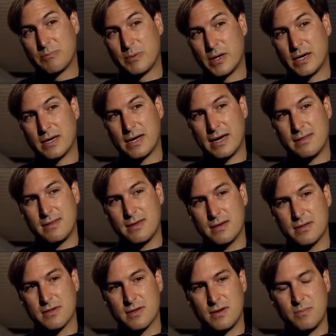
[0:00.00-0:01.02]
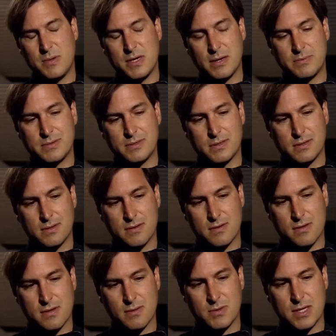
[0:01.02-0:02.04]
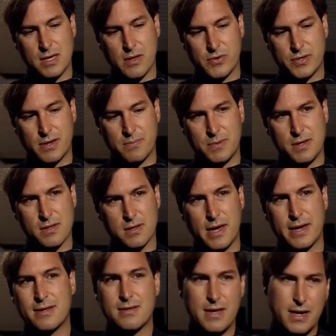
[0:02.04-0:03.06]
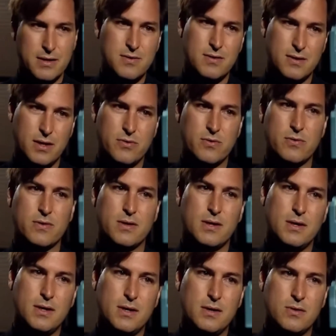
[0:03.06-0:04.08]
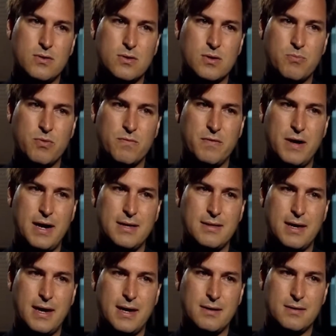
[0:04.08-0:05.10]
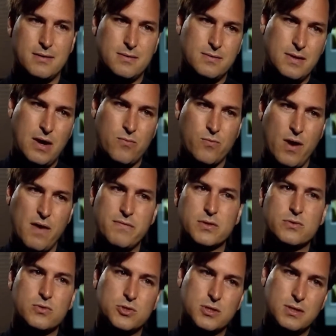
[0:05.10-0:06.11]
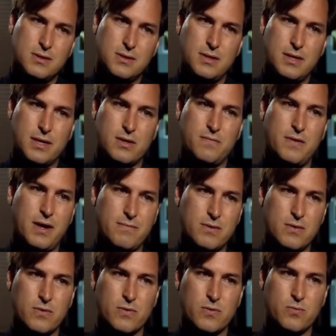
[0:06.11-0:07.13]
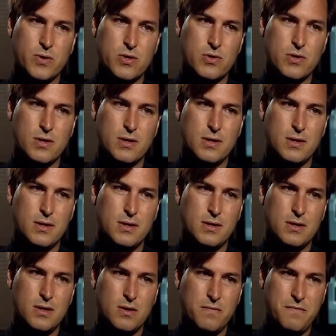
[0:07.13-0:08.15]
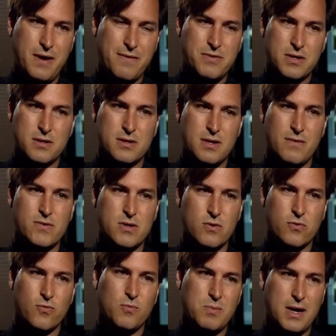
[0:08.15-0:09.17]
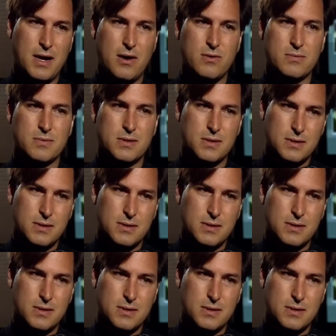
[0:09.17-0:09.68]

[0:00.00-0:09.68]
But I think it's going to be up to, to some of the other companies like Next and others to provide that, that revolution in the next five years, which, you know, five, six, seven years from now,